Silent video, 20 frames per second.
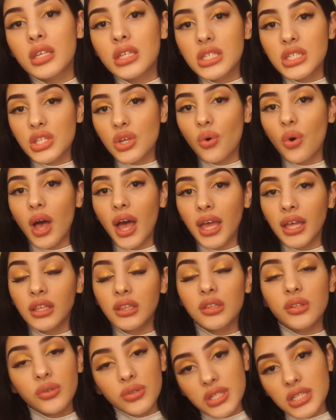So I
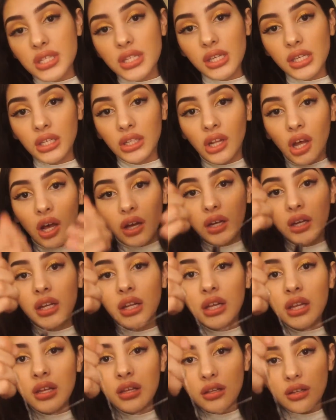loosely knotted
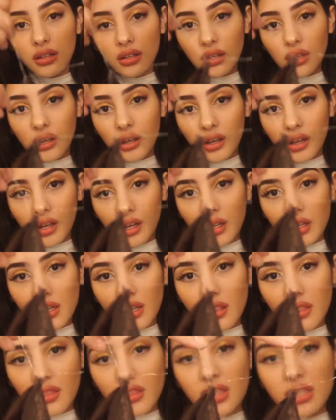it
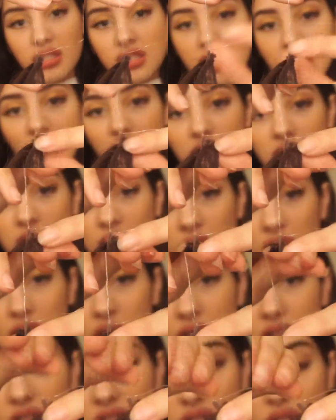on this side
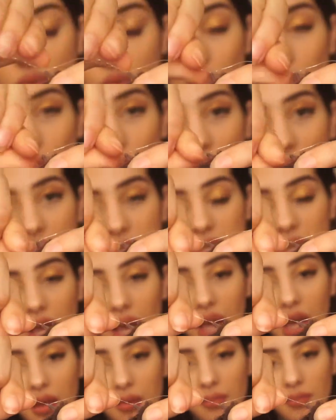just one
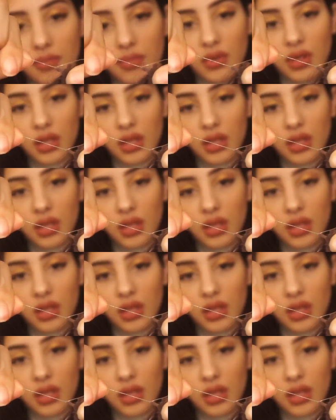time